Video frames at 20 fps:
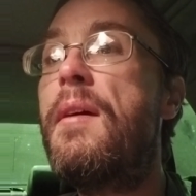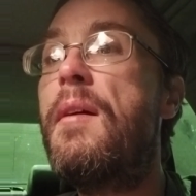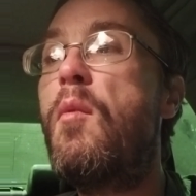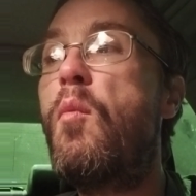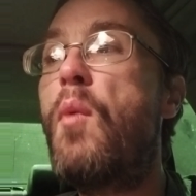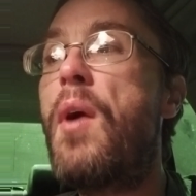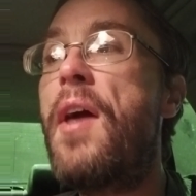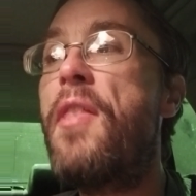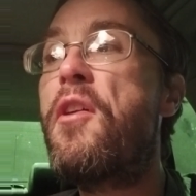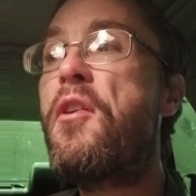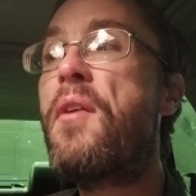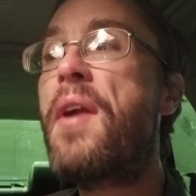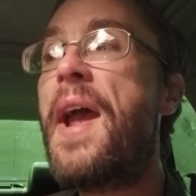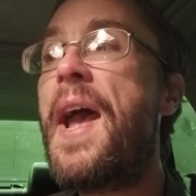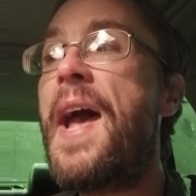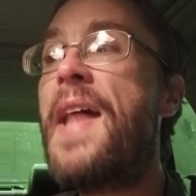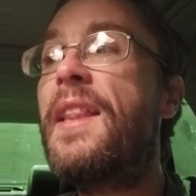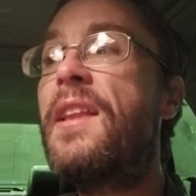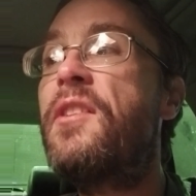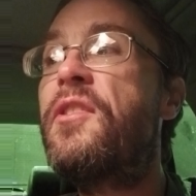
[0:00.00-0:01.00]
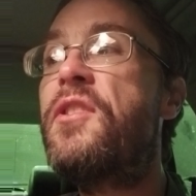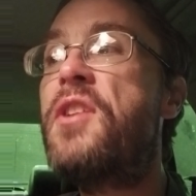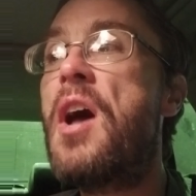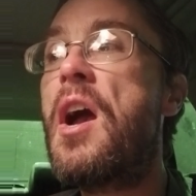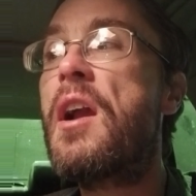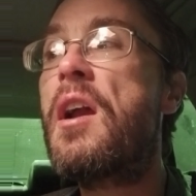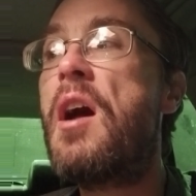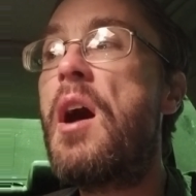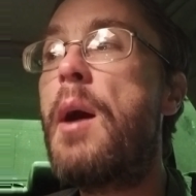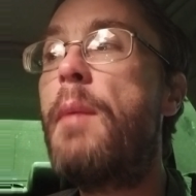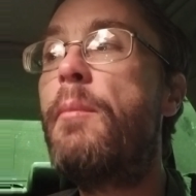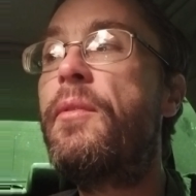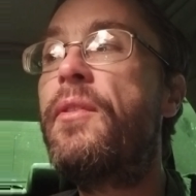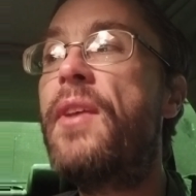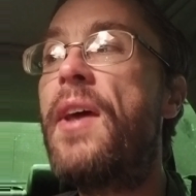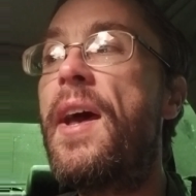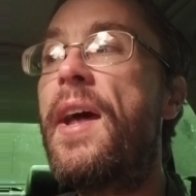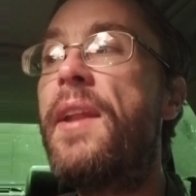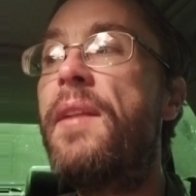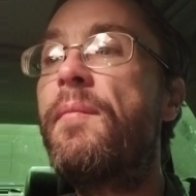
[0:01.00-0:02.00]
weatheratlas.com
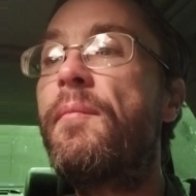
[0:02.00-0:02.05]
said.